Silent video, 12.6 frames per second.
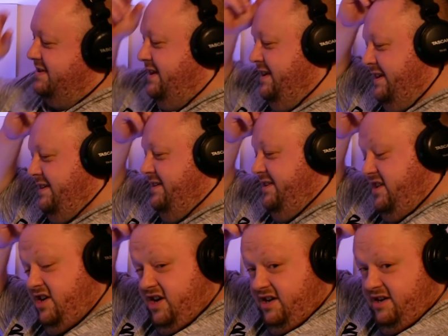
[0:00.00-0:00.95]
I'm just gonna
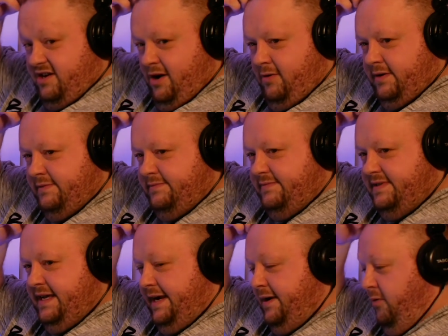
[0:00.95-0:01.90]
go and
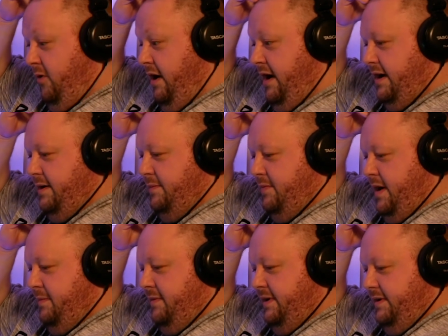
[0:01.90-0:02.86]
take a walk,
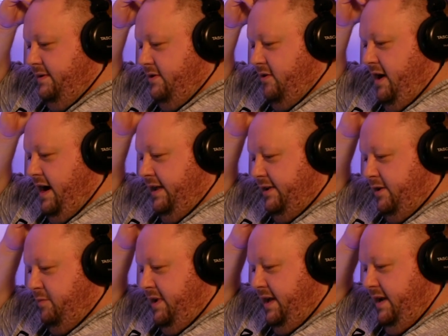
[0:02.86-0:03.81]
probably cry a
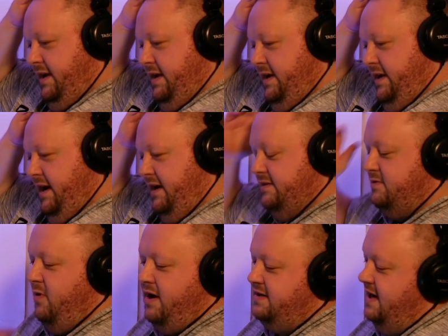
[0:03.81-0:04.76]
little bit. I'll
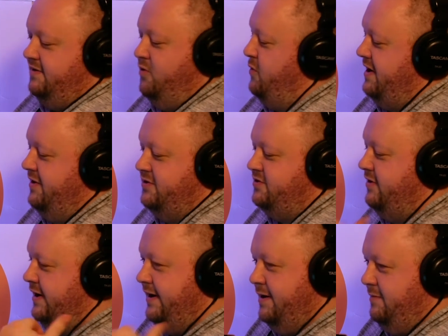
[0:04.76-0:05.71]
just walk down to Wiener
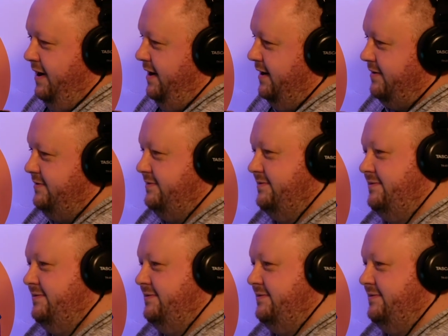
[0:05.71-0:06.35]
Street and come back.